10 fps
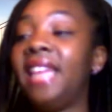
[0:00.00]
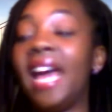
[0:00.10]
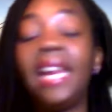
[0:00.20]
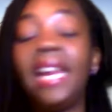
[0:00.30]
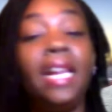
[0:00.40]

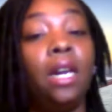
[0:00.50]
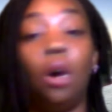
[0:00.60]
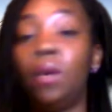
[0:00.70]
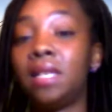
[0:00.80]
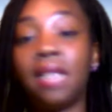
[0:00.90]
That
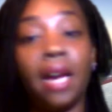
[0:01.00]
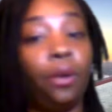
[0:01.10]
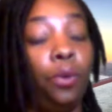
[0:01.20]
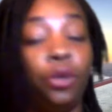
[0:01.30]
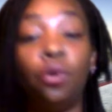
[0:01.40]
ego is not
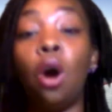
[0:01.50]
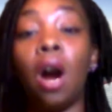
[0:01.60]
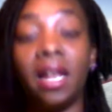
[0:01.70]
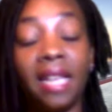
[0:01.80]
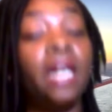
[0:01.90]
who you
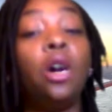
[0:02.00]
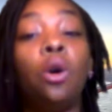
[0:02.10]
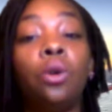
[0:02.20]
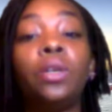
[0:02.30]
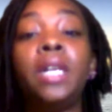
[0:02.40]
are. That
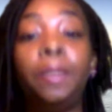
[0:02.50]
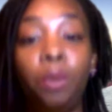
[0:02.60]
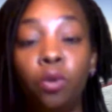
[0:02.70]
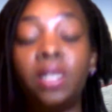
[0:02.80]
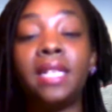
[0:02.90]
ego going to
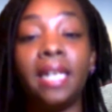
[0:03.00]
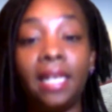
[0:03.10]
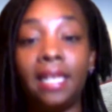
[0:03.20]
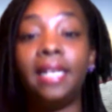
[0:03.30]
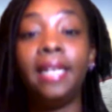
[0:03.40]
keep you
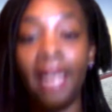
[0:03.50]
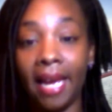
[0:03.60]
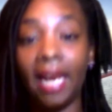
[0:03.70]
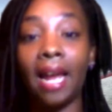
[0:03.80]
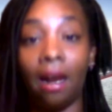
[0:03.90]
sent the
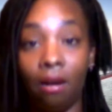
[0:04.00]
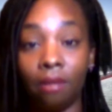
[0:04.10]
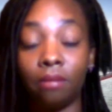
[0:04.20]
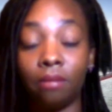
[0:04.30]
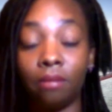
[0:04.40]
hell out.
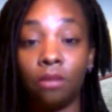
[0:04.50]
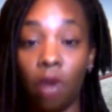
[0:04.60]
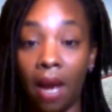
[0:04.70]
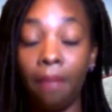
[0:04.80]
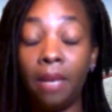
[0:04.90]

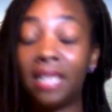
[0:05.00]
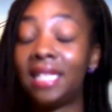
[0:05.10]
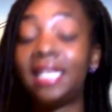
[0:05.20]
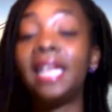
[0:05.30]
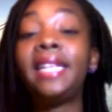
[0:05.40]
Okay?
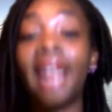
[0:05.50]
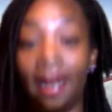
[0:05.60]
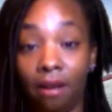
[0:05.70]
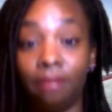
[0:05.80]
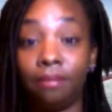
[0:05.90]
Sent
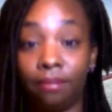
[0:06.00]
out.